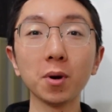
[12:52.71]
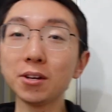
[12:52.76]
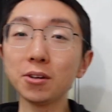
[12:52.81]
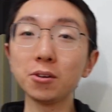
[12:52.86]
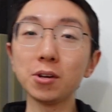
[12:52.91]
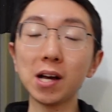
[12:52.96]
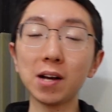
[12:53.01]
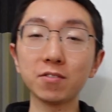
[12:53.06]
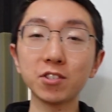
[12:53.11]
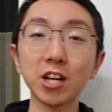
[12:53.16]

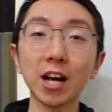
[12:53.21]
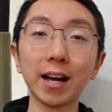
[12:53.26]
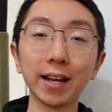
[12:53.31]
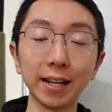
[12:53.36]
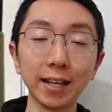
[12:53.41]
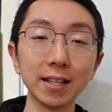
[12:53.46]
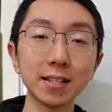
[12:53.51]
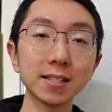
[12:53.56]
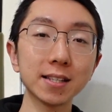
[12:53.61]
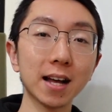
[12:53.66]
You have
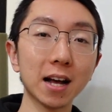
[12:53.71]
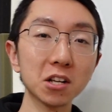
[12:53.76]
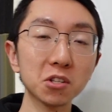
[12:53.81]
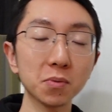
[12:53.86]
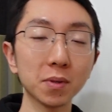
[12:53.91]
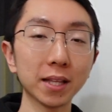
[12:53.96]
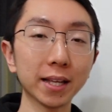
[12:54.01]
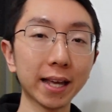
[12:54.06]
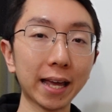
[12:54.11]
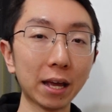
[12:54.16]
Chinese stocks
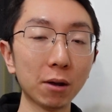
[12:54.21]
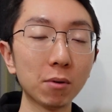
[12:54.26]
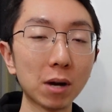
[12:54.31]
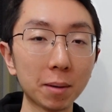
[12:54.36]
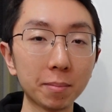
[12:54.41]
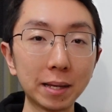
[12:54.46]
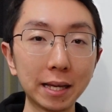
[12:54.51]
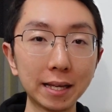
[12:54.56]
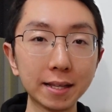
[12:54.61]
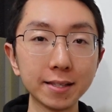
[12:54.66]
with a
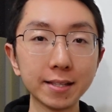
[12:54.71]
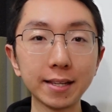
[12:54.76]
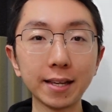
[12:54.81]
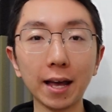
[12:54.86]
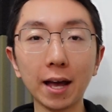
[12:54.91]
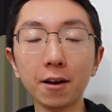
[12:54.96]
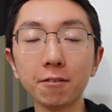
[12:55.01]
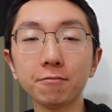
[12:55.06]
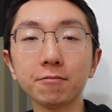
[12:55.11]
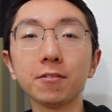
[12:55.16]
KWEB
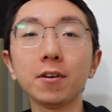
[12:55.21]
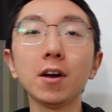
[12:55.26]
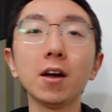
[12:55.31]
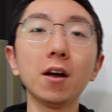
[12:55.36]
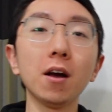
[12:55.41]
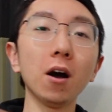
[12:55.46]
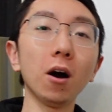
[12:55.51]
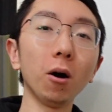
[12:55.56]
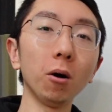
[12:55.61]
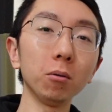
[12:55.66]
ETF,
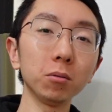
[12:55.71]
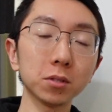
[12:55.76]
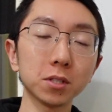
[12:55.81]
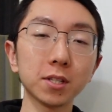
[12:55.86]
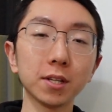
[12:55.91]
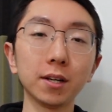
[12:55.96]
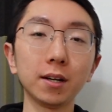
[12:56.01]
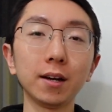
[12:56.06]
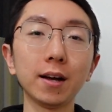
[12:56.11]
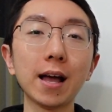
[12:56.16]

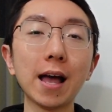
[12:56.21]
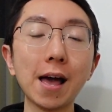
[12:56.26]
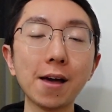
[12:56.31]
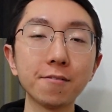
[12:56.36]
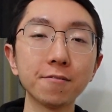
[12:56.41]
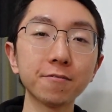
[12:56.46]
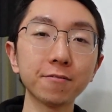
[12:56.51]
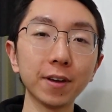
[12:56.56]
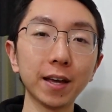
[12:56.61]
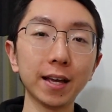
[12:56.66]
Ulta,
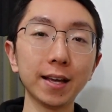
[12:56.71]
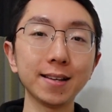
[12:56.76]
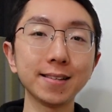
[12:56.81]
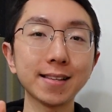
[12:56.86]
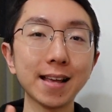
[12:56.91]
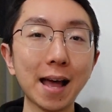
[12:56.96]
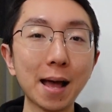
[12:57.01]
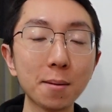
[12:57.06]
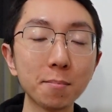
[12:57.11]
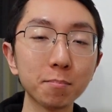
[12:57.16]

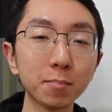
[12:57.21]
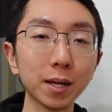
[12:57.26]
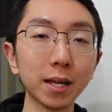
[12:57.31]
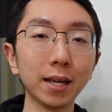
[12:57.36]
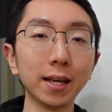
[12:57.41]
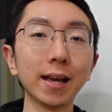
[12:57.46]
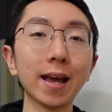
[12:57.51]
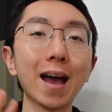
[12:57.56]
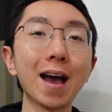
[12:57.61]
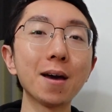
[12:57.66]
Enphase,
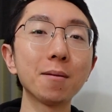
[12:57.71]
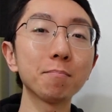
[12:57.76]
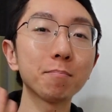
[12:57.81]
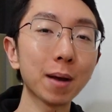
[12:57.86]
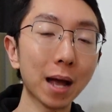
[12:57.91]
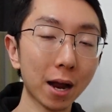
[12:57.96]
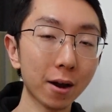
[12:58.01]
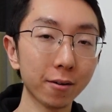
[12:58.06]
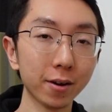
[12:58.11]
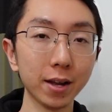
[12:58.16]
MP, and
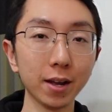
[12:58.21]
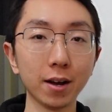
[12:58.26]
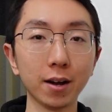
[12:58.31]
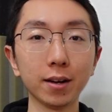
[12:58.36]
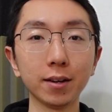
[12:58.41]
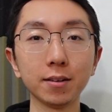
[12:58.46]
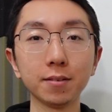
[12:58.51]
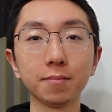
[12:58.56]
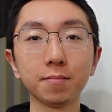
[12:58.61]
Perion.